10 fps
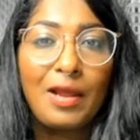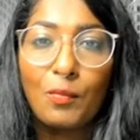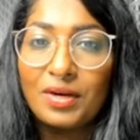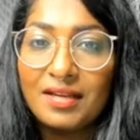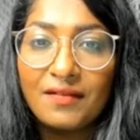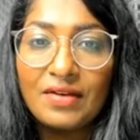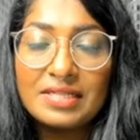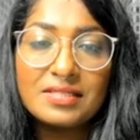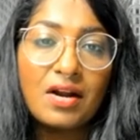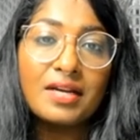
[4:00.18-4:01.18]
networking
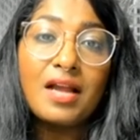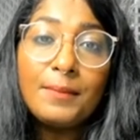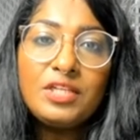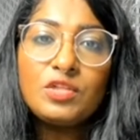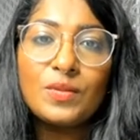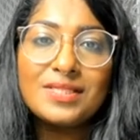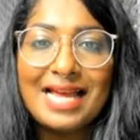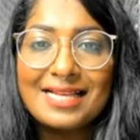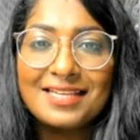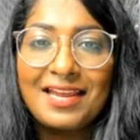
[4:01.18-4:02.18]
events, are coming to us
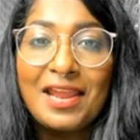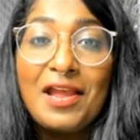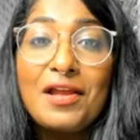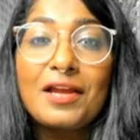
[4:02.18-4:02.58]
asking